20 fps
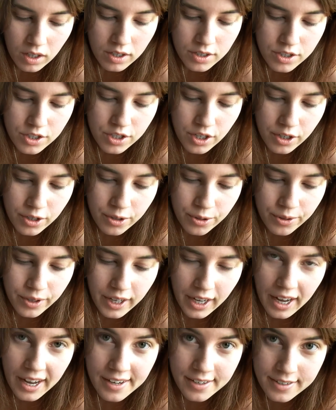So
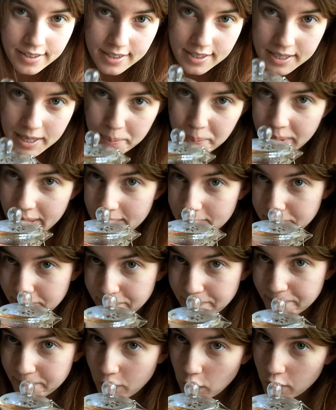again, steep it
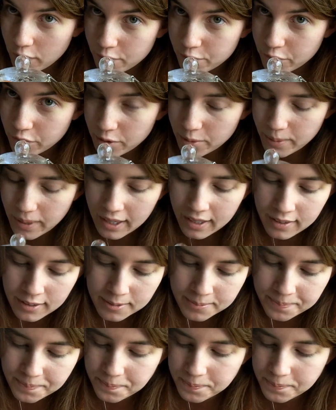for a while.